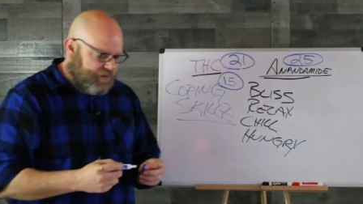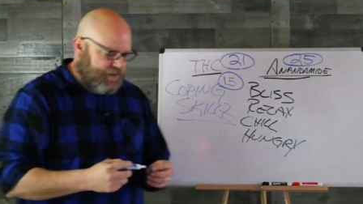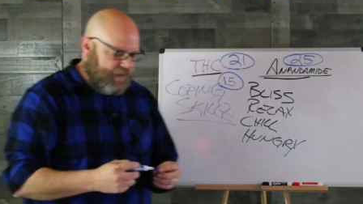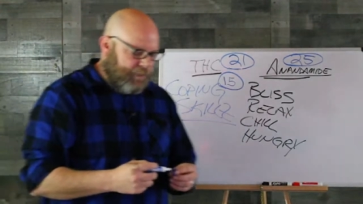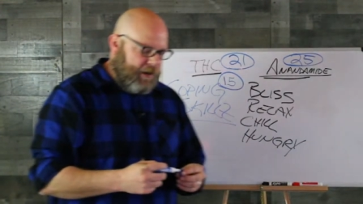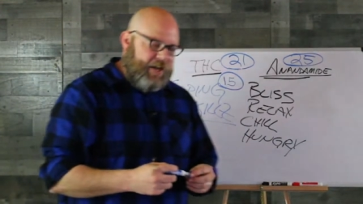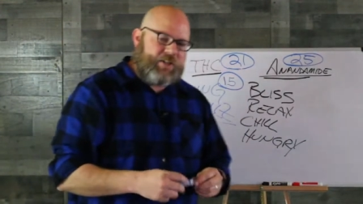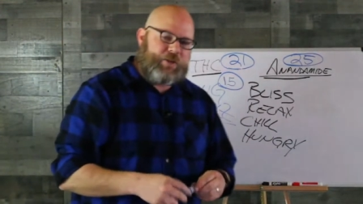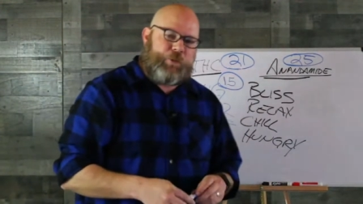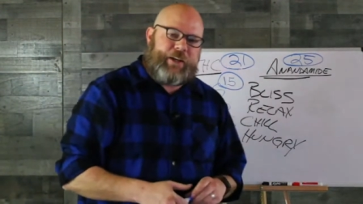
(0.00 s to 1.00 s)
that they
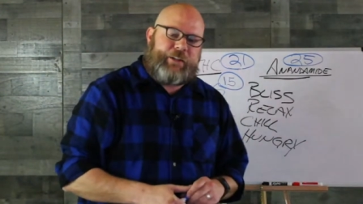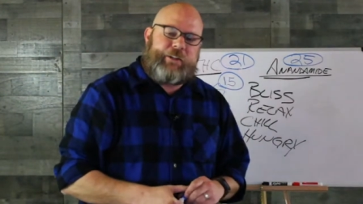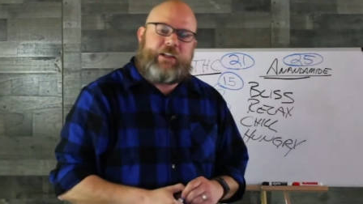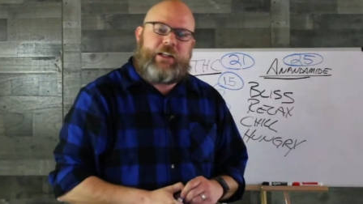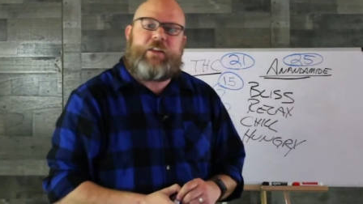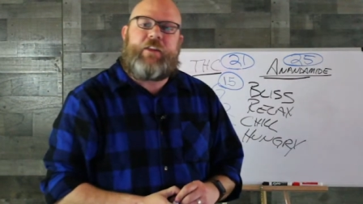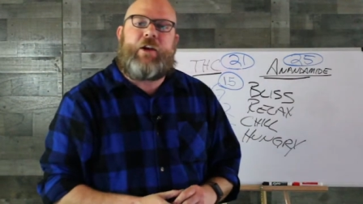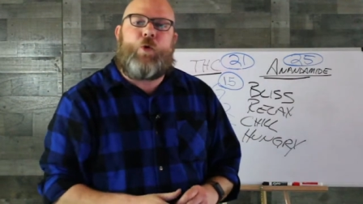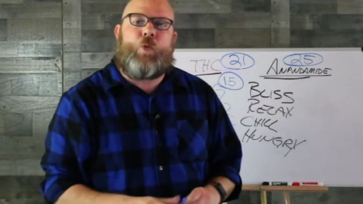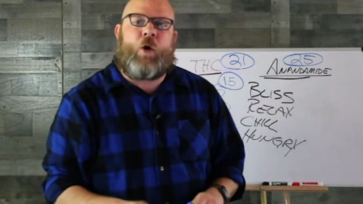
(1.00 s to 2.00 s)
practice regularly that they
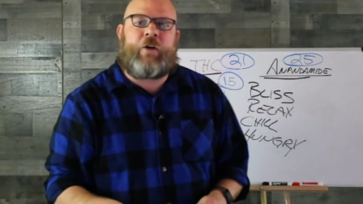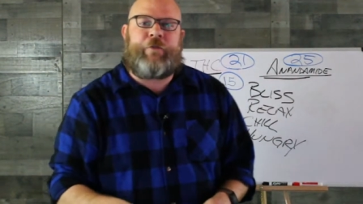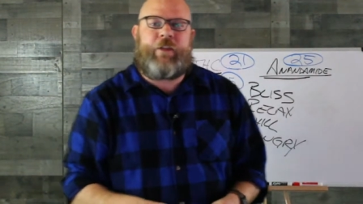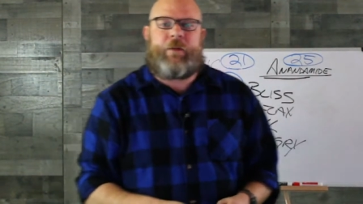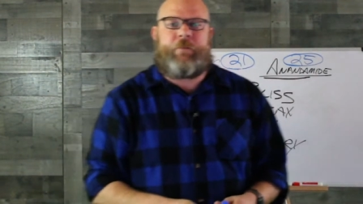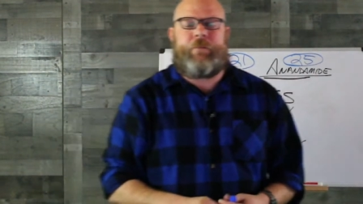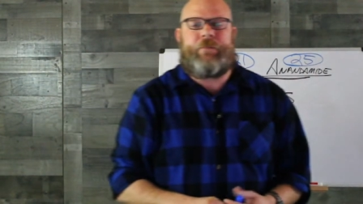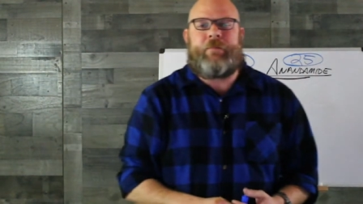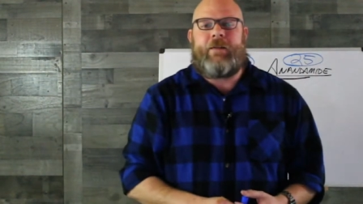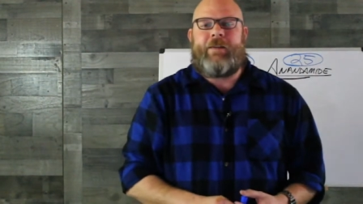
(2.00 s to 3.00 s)
know work for them,
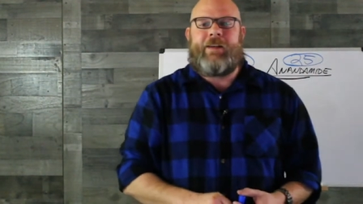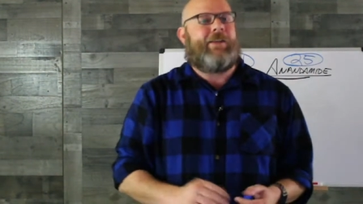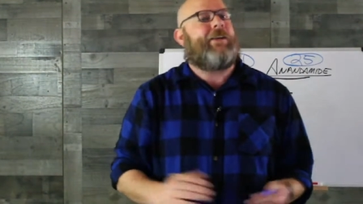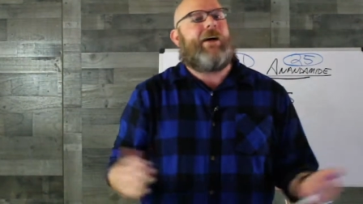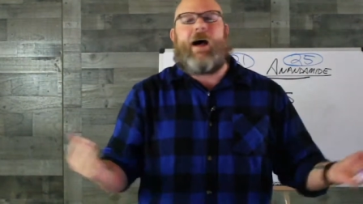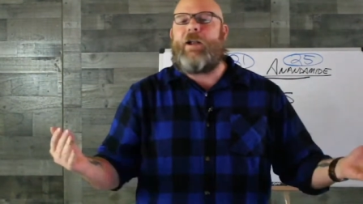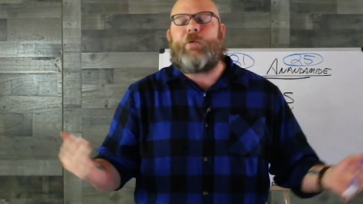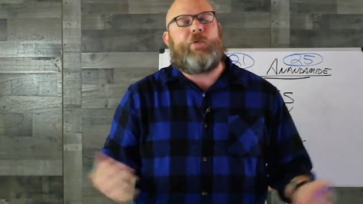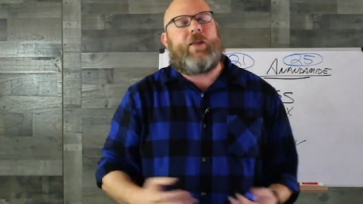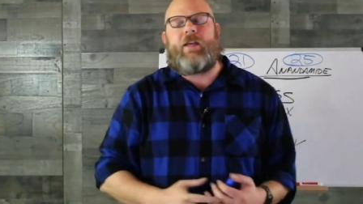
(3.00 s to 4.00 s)
I don't
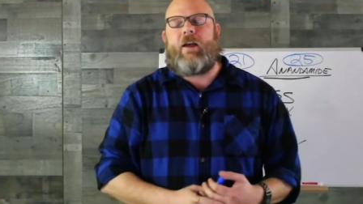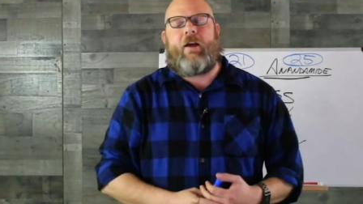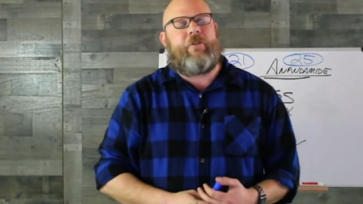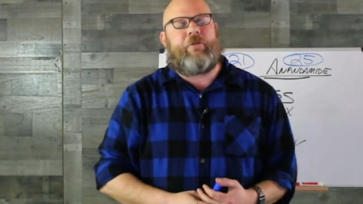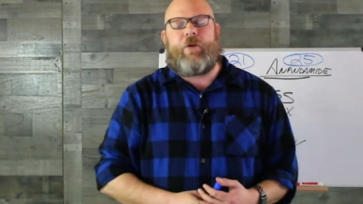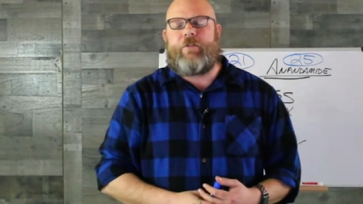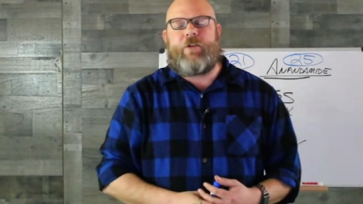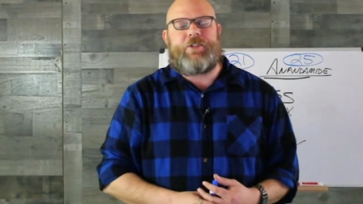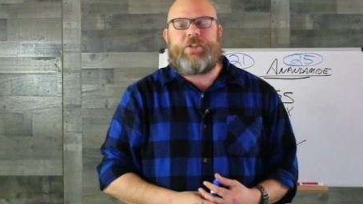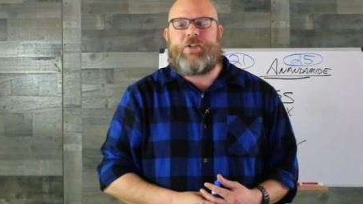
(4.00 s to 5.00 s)
really care if one of
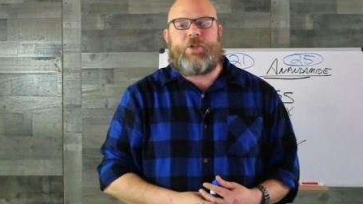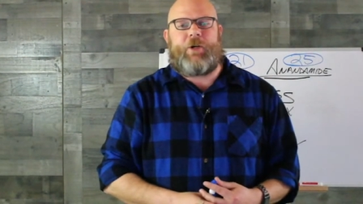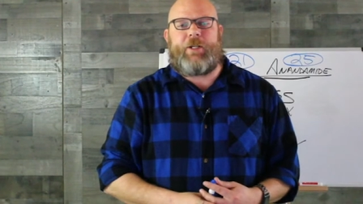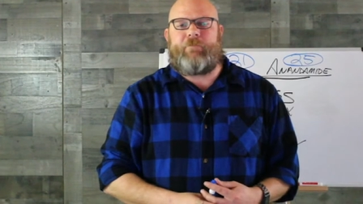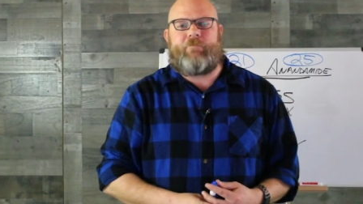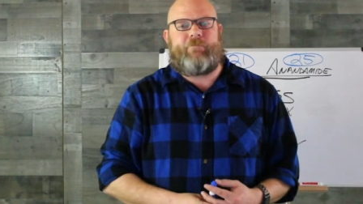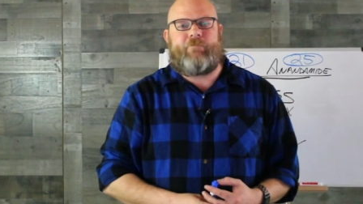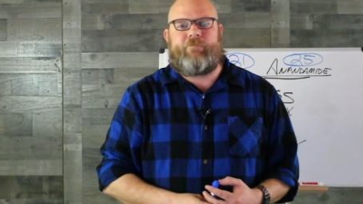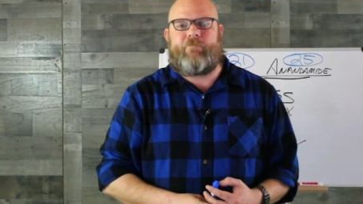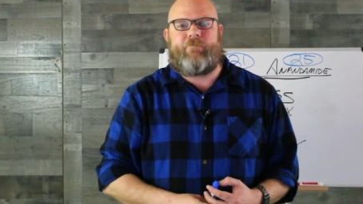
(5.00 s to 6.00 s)
those is a joint.
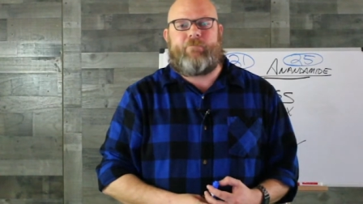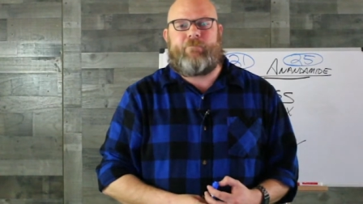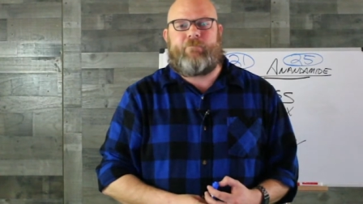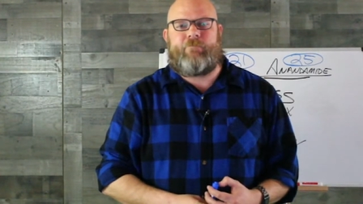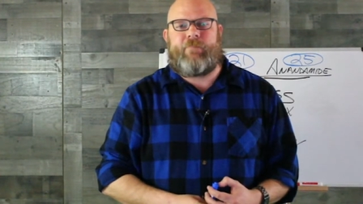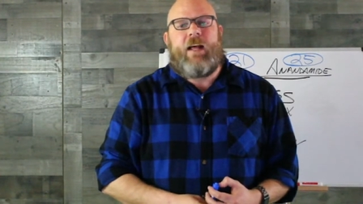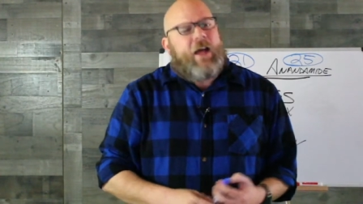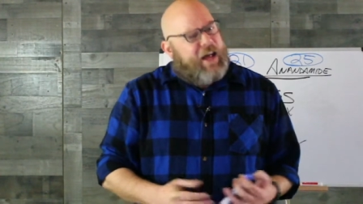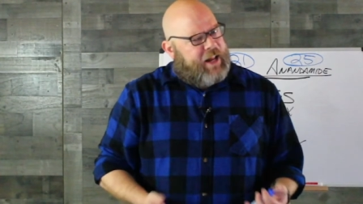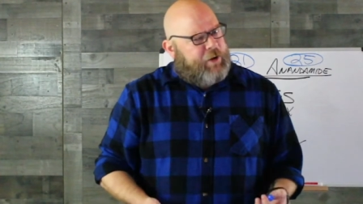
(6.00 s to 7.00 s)

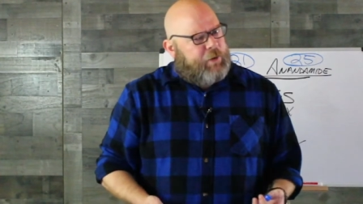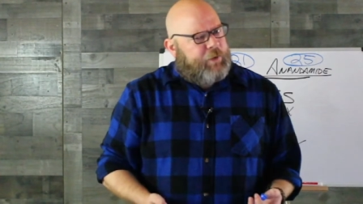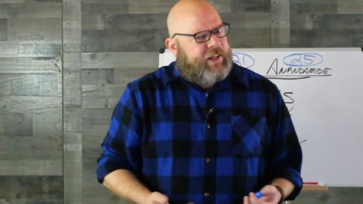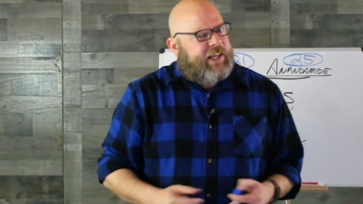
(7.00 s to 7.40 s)
And I don't really